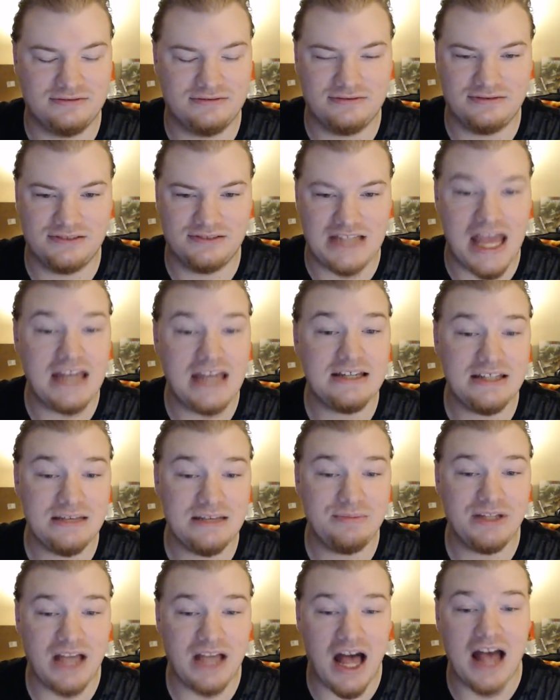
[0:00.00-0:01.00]
Ted
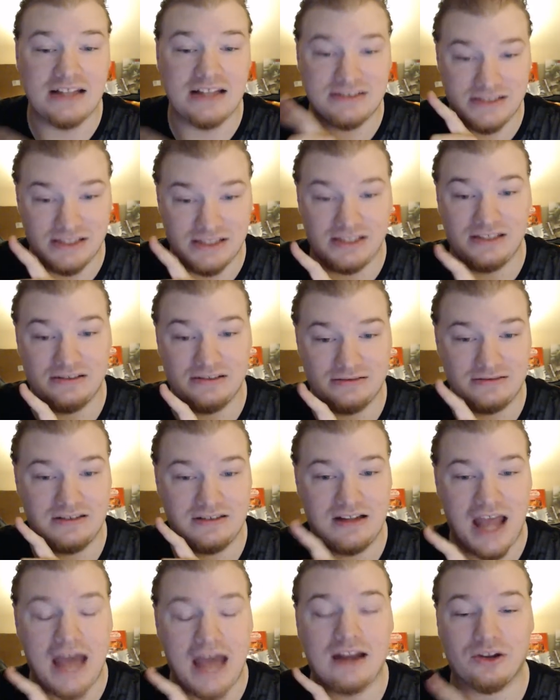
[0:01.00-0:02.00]
DiBiase
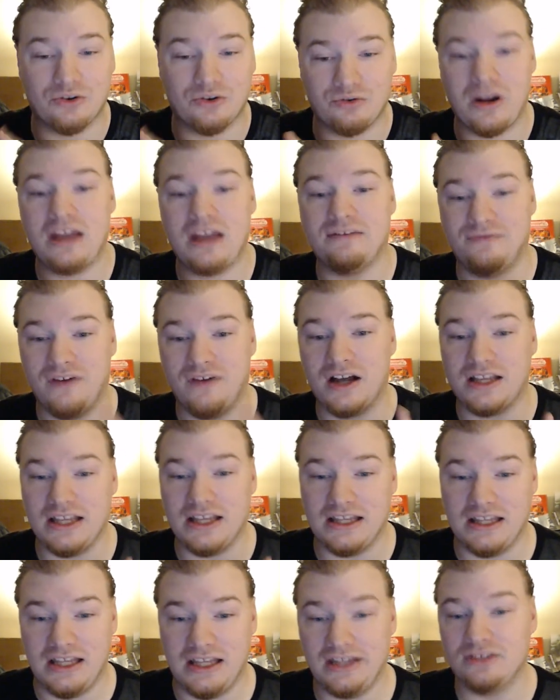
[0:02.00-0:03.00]
had a great
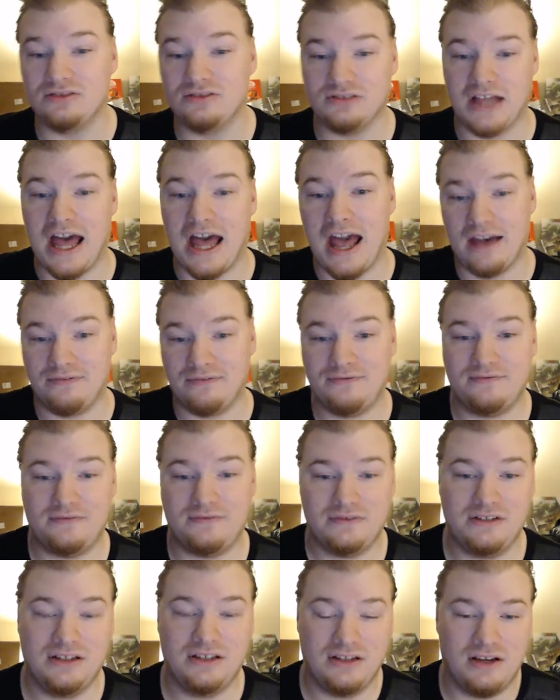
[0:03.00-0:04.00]
fucking heel laugh.
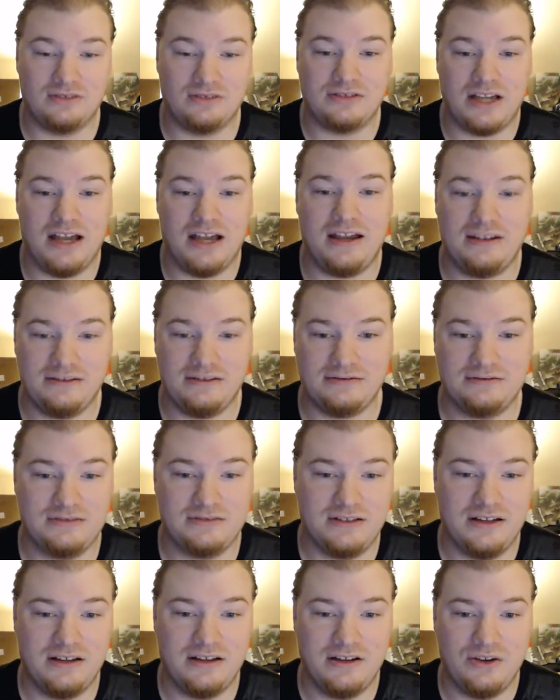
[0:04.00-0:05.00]
Okay?
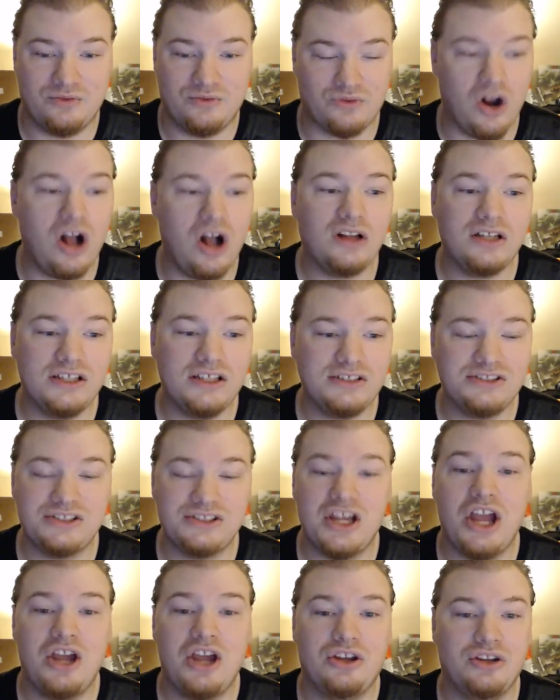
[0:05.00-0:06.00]
Rollins,
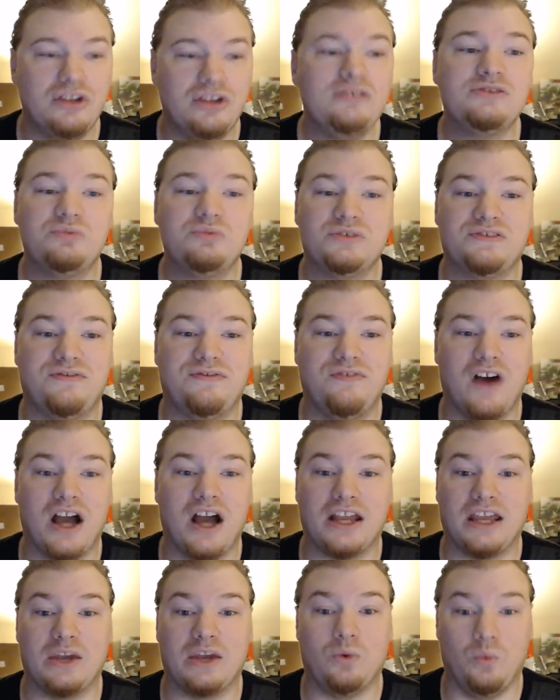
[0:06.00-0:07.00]
yours was
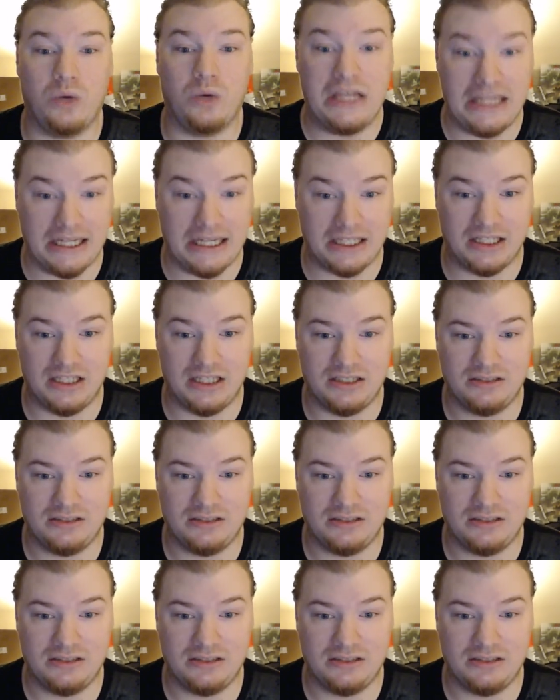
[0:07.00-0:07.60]
fucking weak.